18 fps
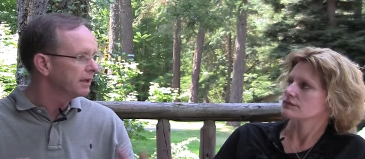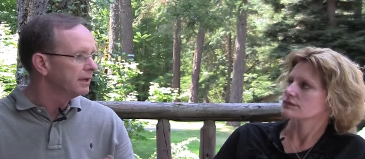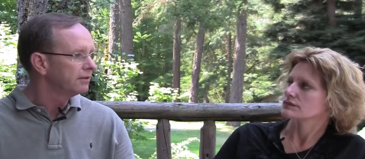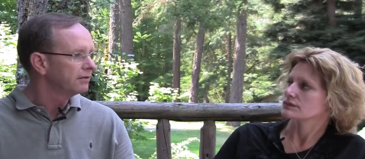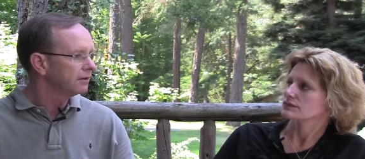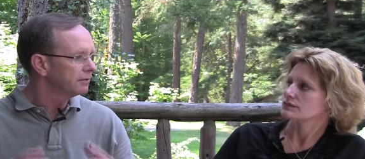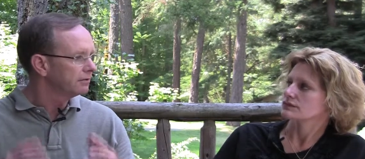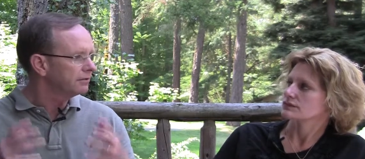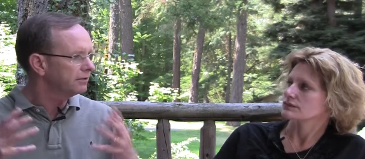
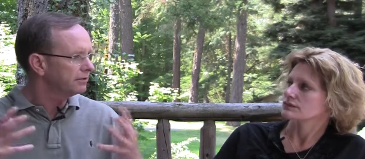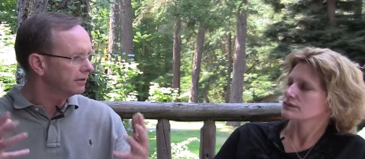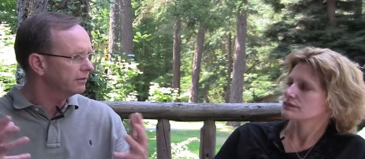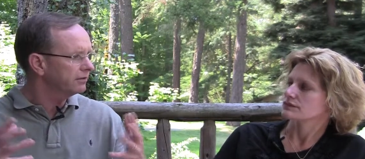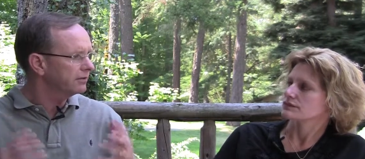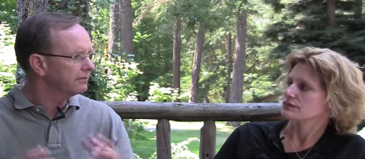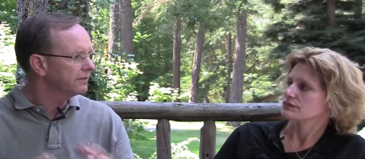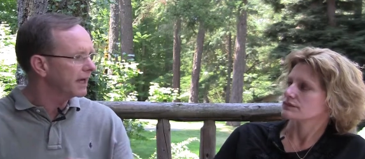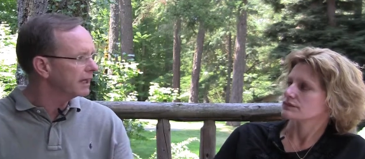Speaker 1: So
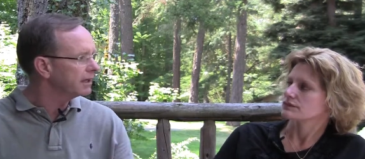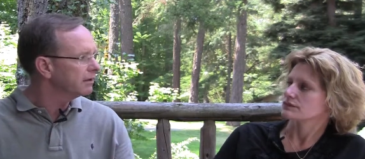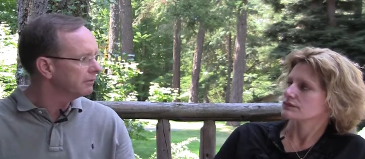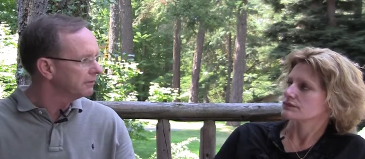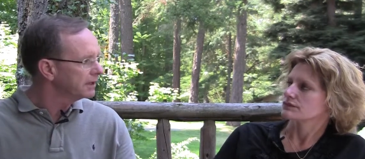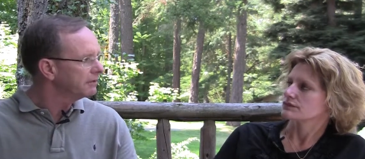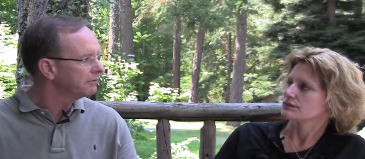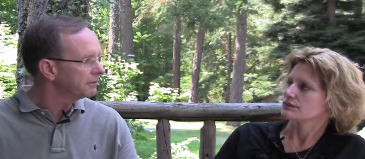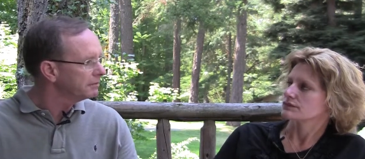just the value of
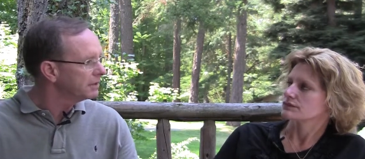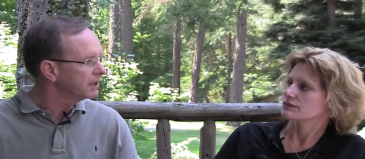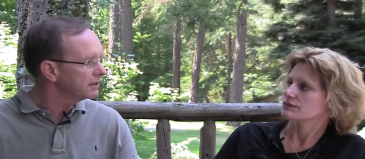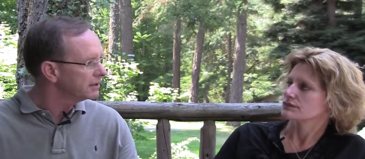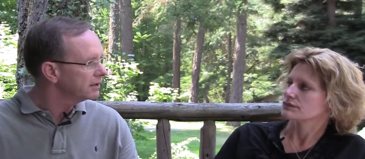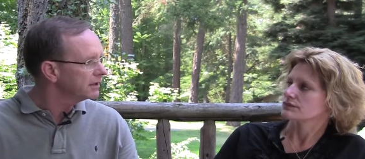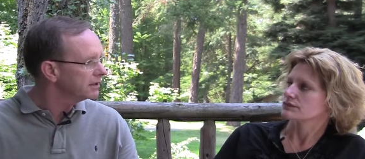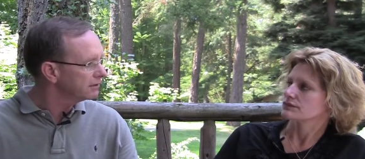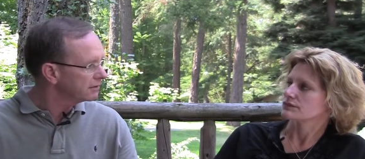the
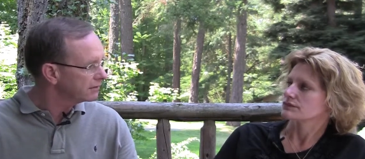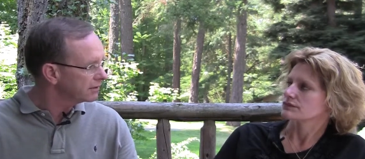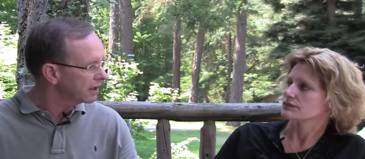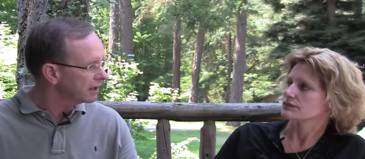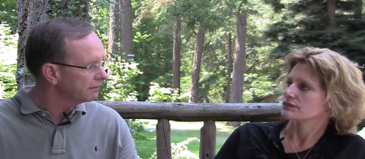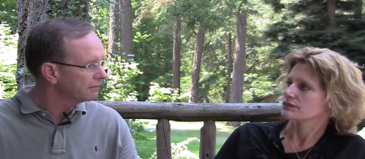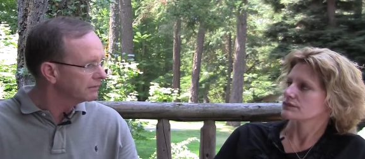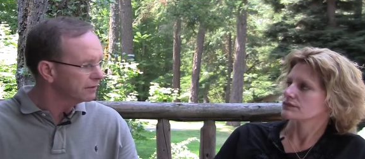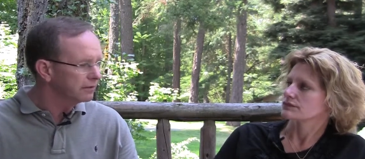information
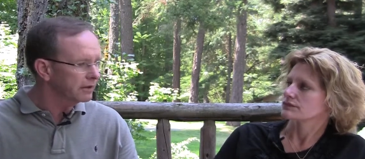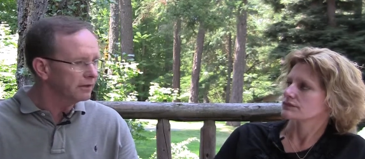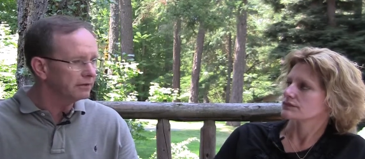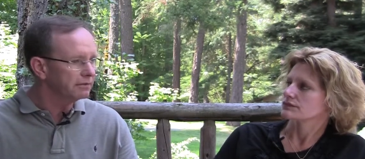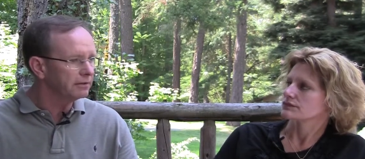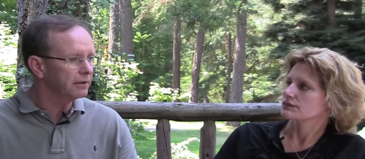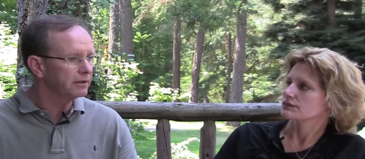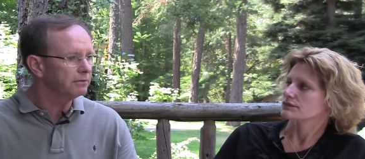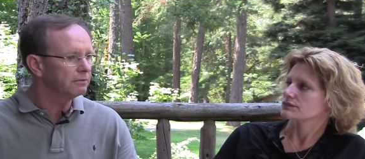itself
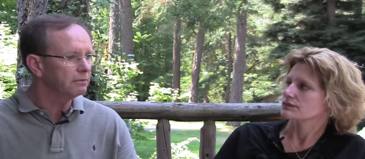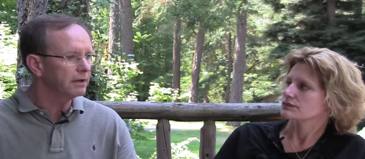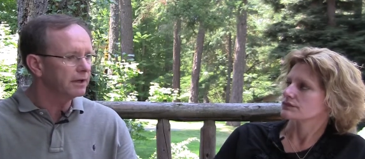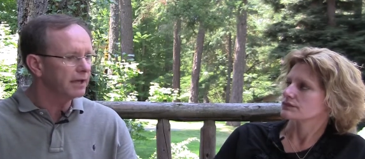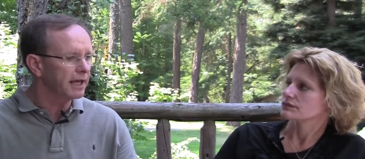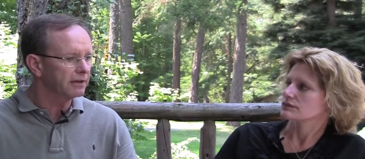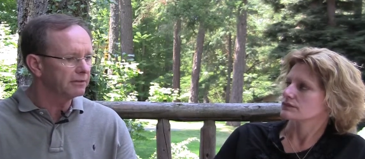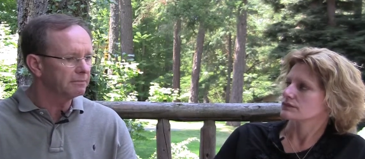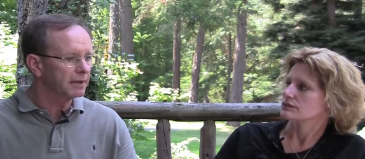is one
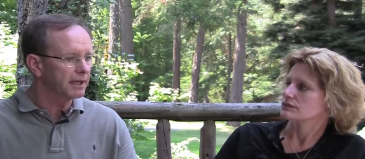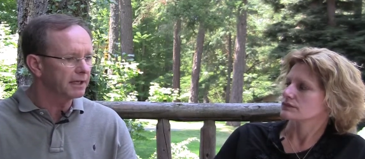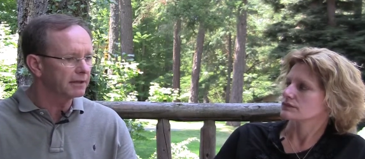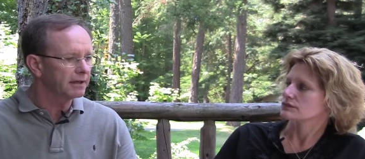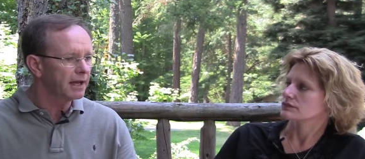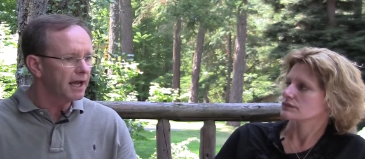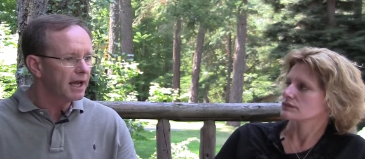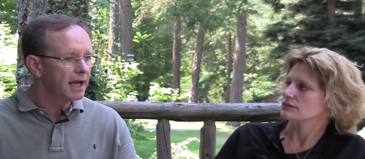aspect.